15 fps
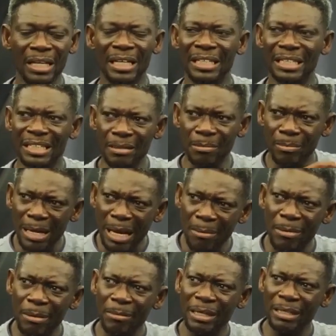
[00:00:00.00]
Inti
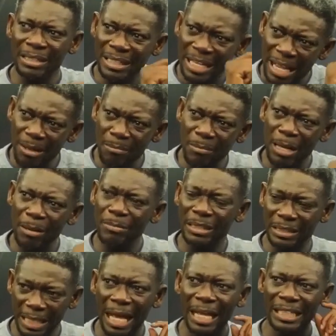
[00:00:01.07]
bra me me da
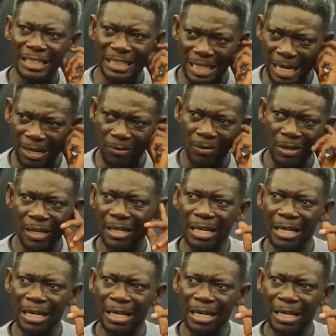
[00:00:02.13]
baby sa ni nyana no